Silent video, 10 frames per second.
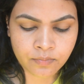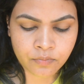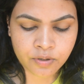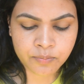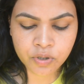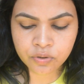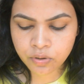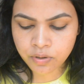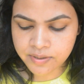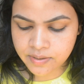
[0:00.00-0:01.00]
So I'm just
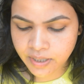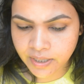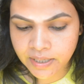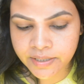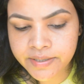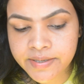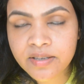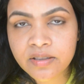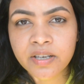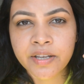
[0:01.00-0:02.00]
going to take this is
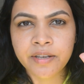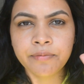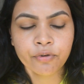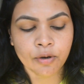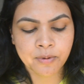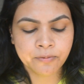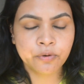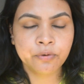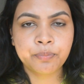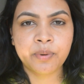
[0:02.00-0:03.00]
in the cream form. If
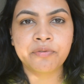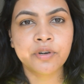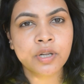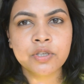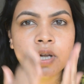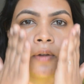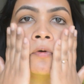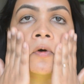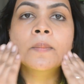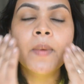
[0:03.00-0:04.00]
you prefer the gel
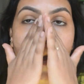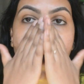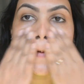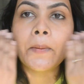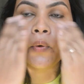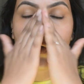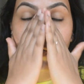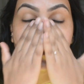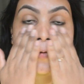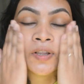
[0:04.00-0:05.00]
form,
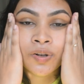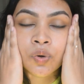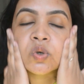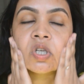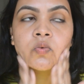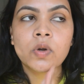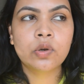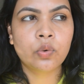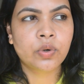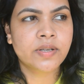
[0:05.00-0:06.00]
go for the Lotus
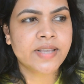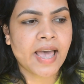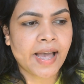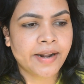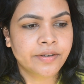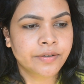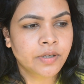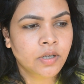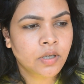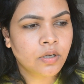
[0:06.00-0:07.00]
one. Lotus and
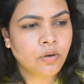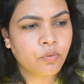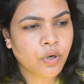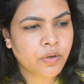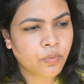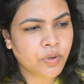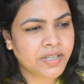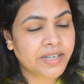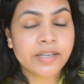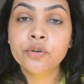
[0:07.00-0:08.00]
what
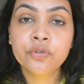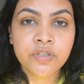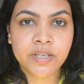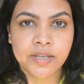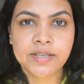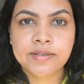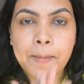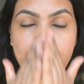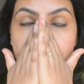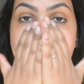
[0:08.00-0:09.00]
that Neutrogena
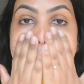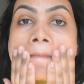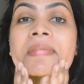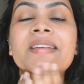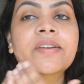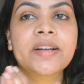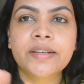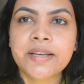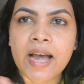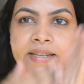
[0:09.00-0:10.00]

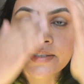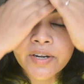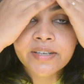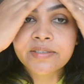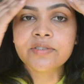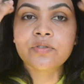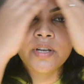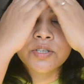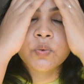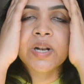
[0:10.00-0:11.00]
has great
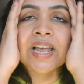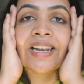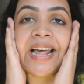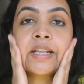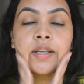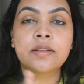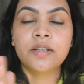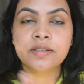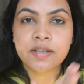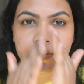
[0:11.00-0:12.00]
sunscreen as well. I like
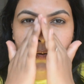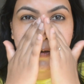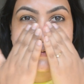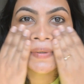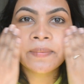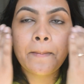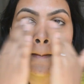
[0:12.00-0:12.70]
their sunscreen as well.